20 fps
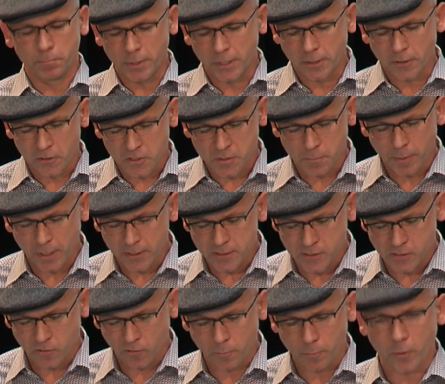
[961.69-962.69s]
bigger
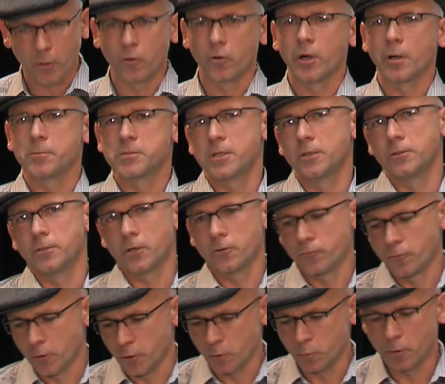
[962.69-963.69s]
spaces of programs and
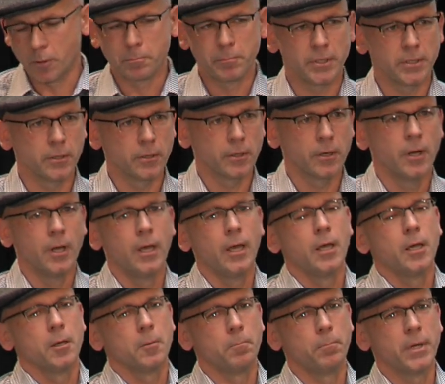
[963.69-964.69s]
therefore do a bigger,
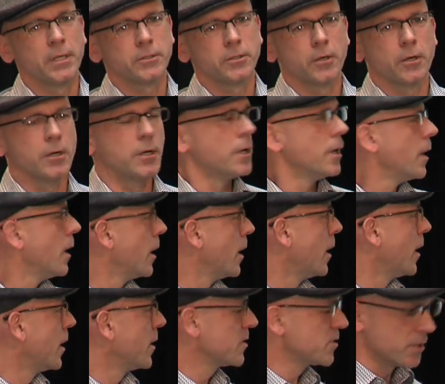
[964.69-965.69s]
better
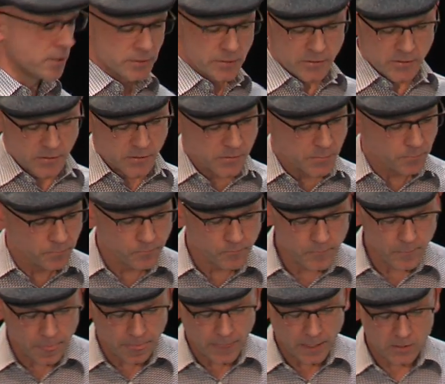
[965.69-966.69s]
uh, synthesis.
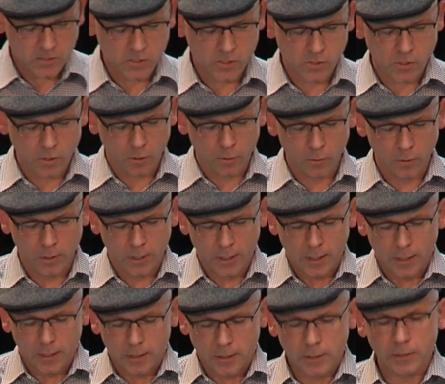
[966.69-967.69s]
So
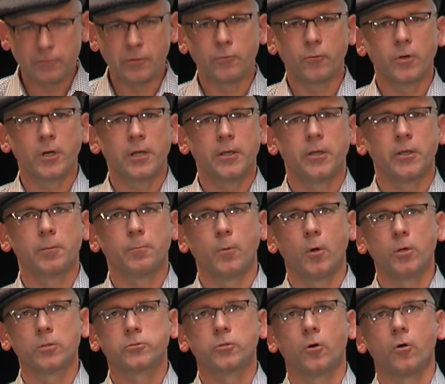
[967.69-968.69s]
if you want to hear
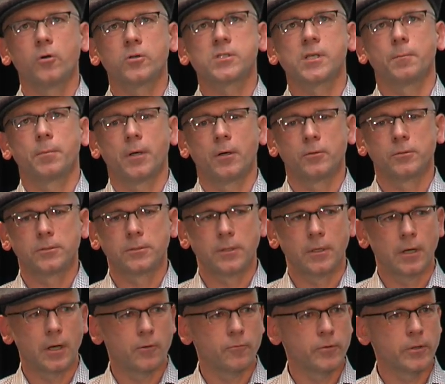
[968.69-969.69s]
more talks about
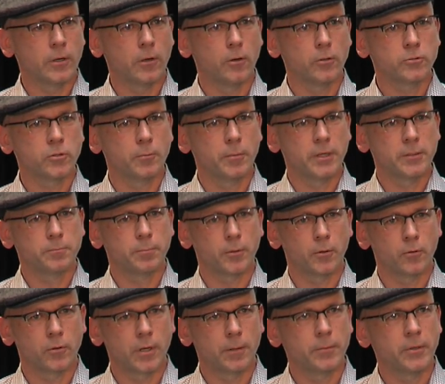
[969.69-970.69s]
how we'll automate
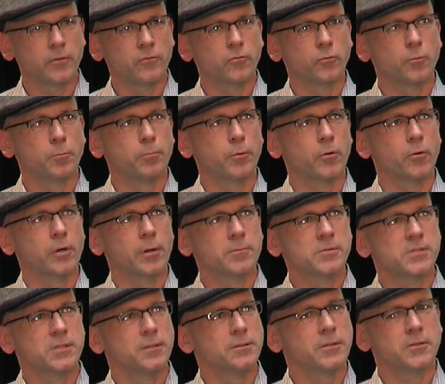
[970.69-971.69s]
programming through program
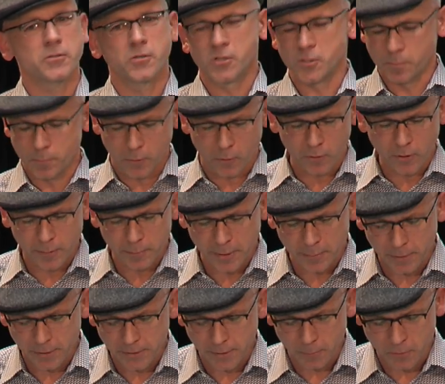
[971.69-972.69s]
synthesis, programming
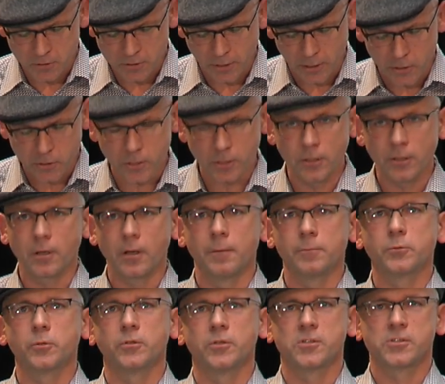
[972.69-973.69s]
by demonstration, come
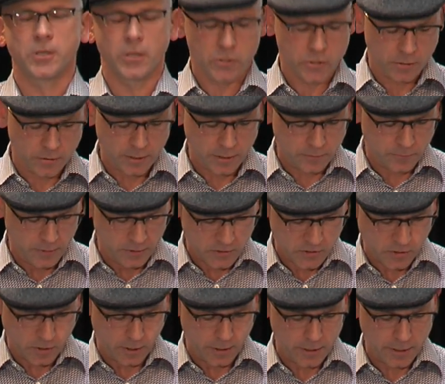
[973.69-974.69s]
to the session that will
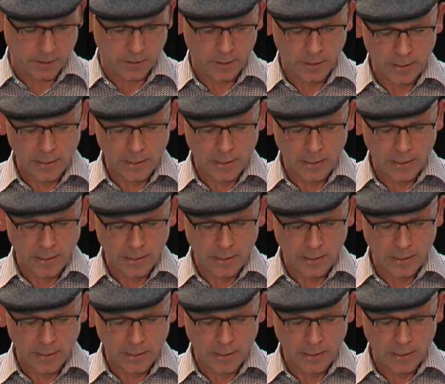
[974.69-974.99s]
start in